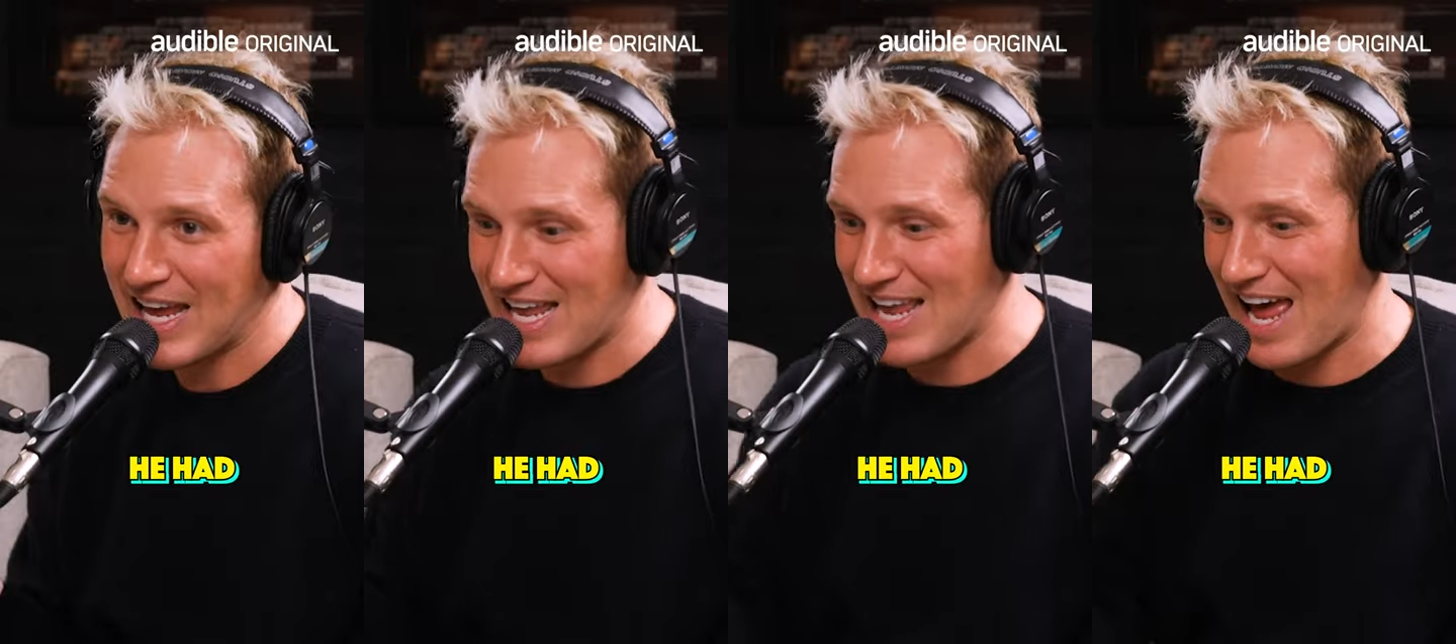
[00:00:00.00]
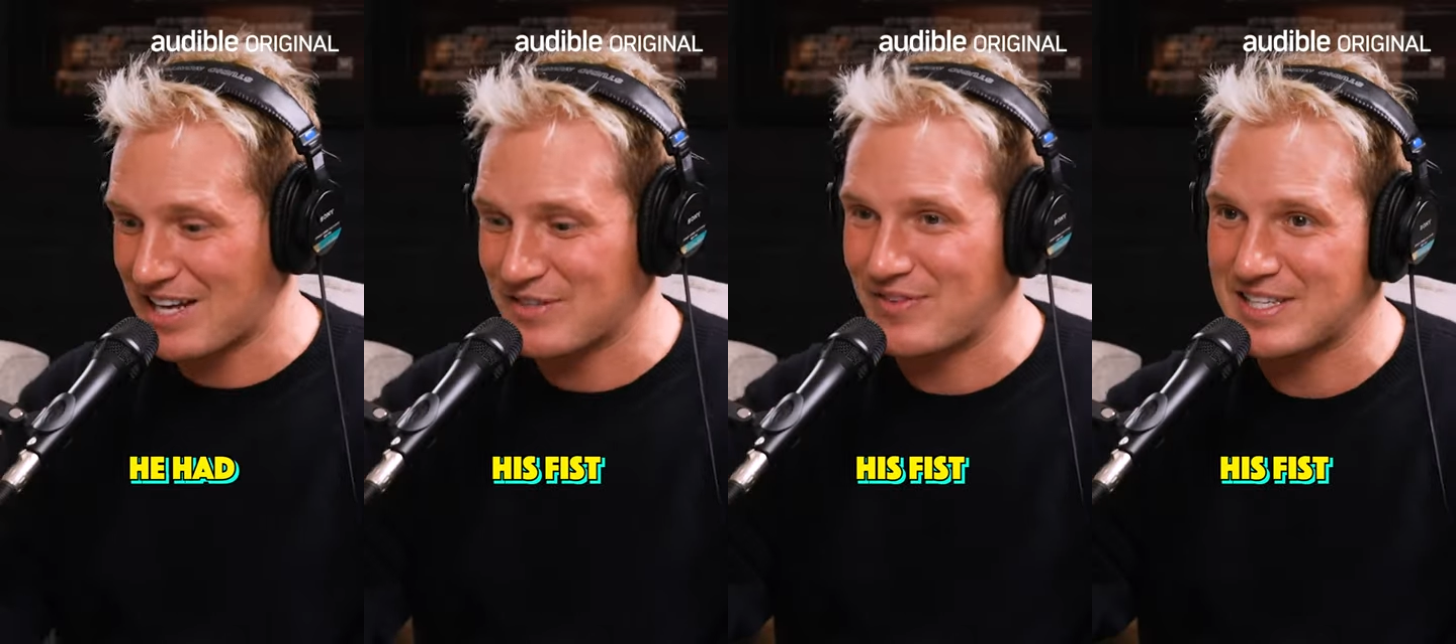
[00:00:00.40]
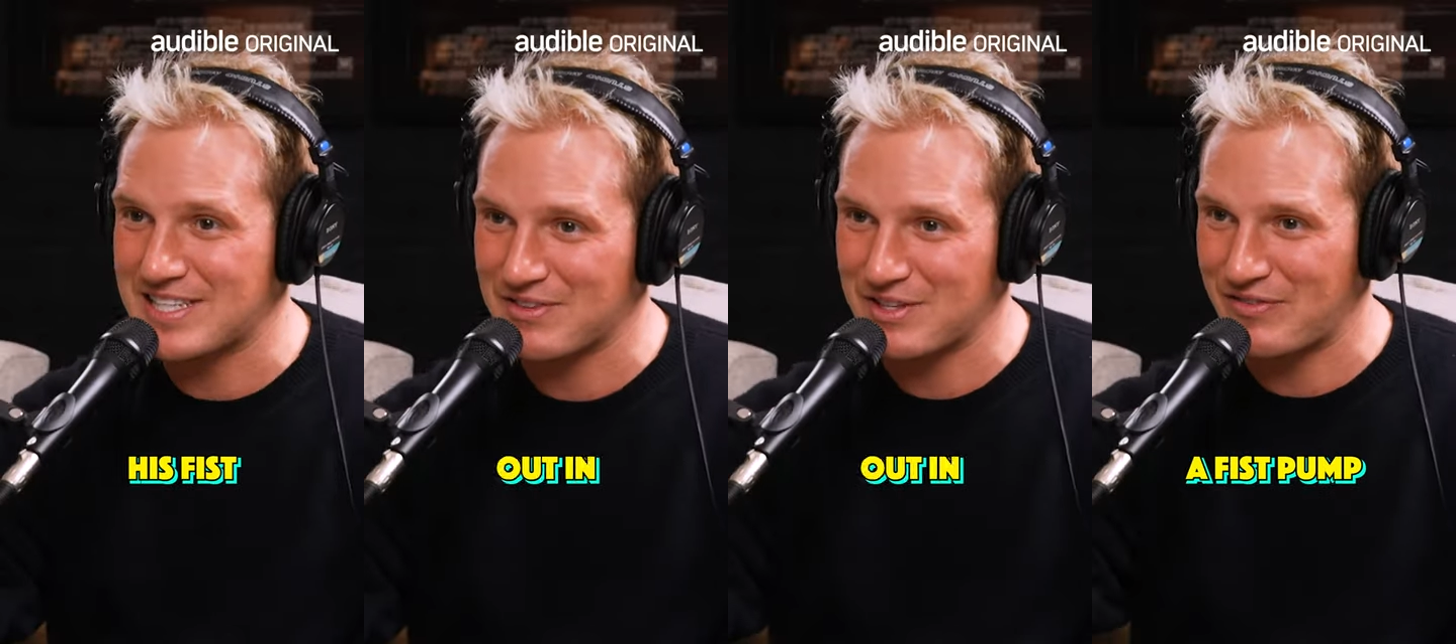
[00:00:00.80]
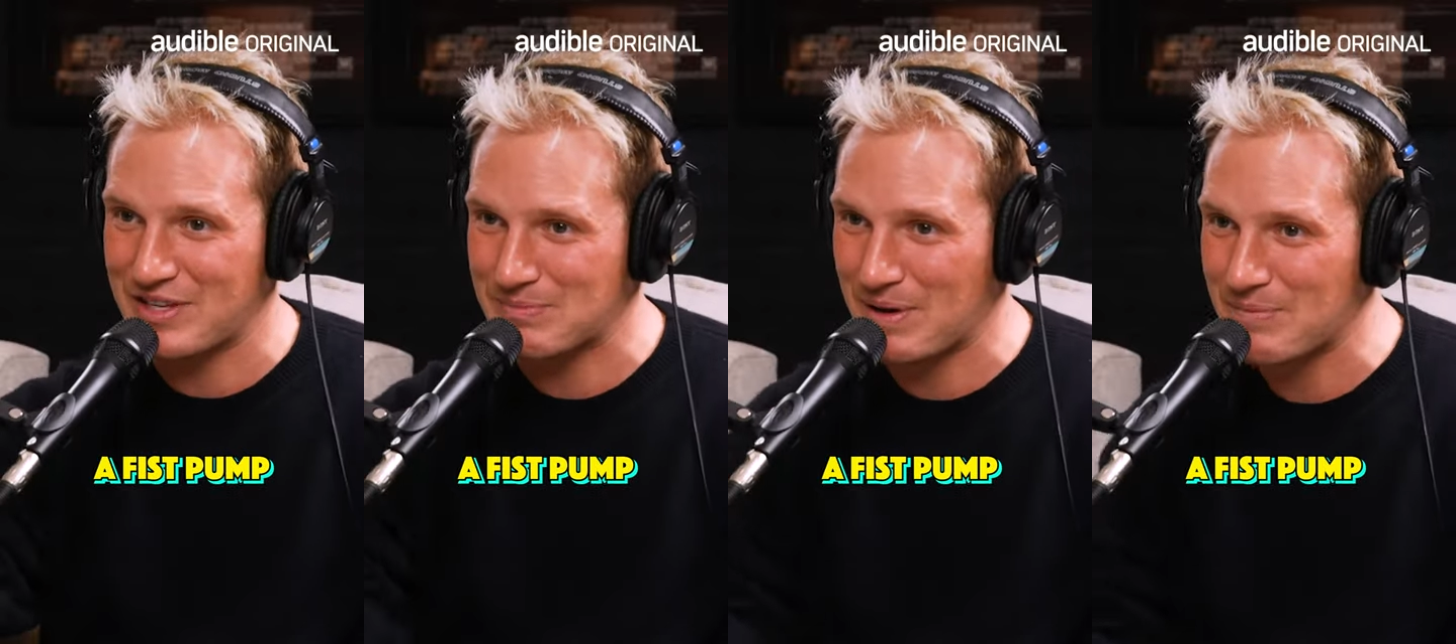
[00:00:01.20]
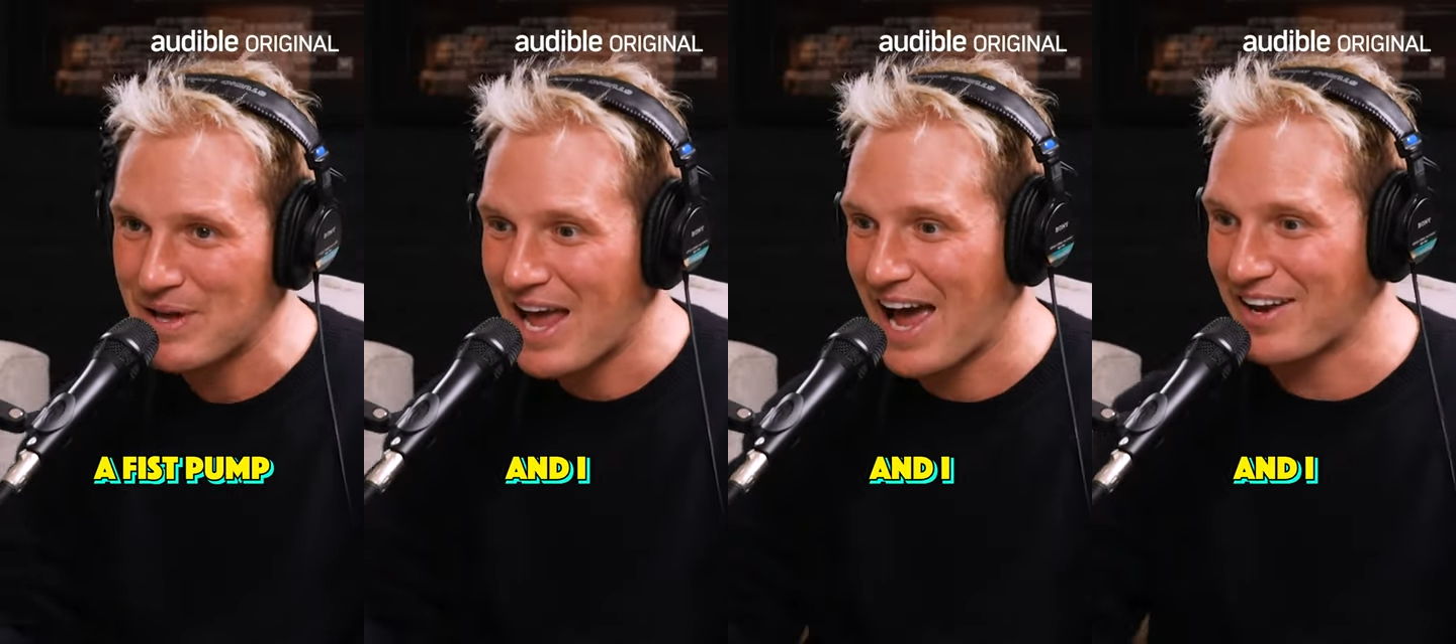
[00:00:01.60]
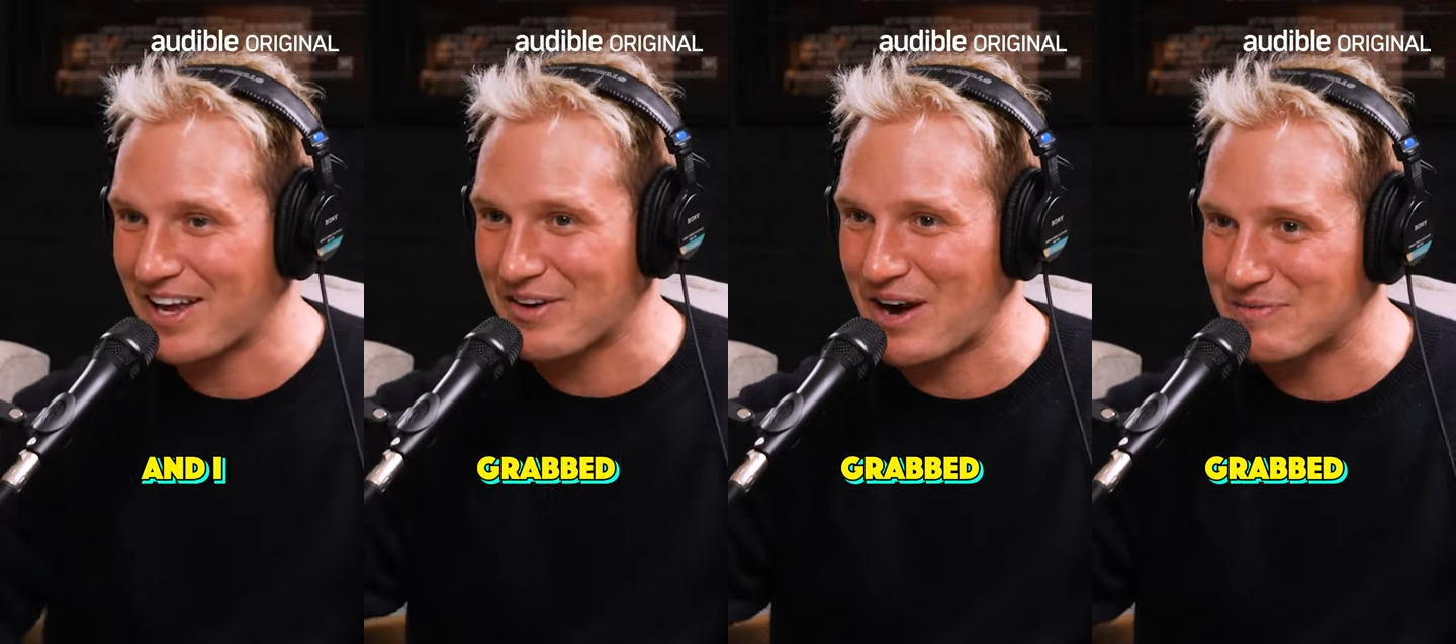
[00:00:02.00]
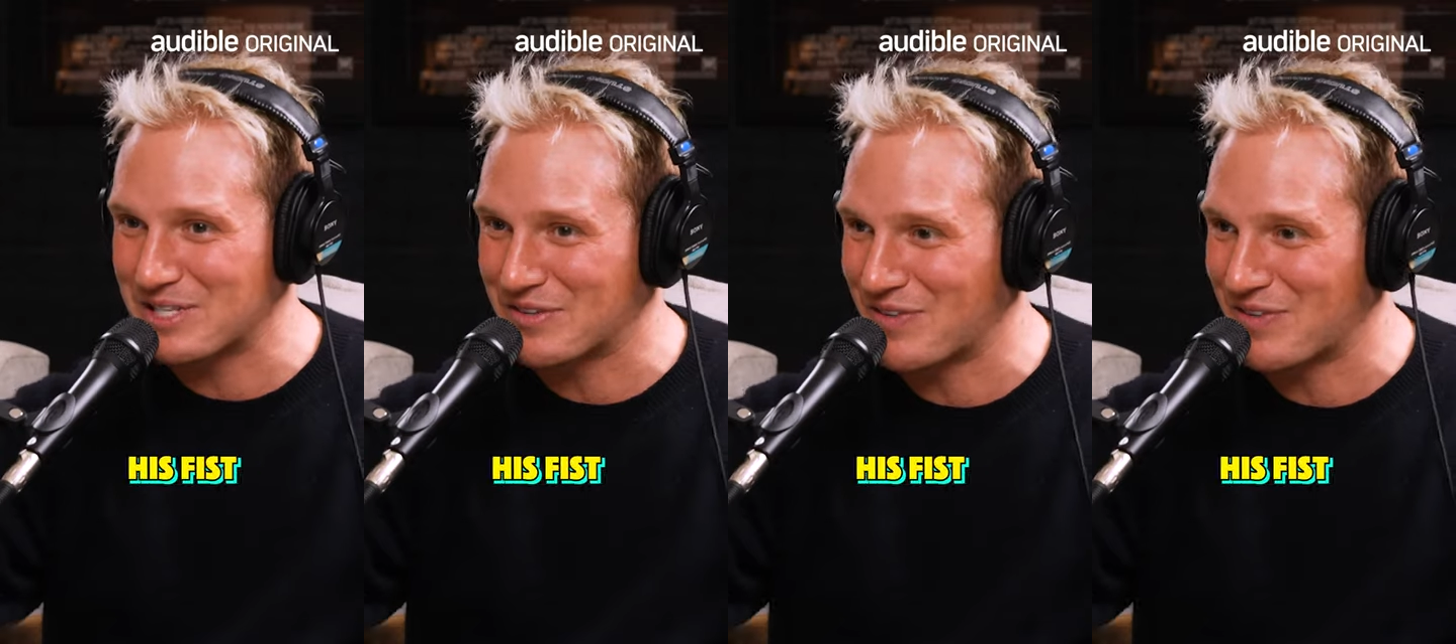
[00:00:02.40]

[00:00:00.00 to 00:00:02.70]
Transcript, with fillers: He had his fist out in a fist pump and I grabbed his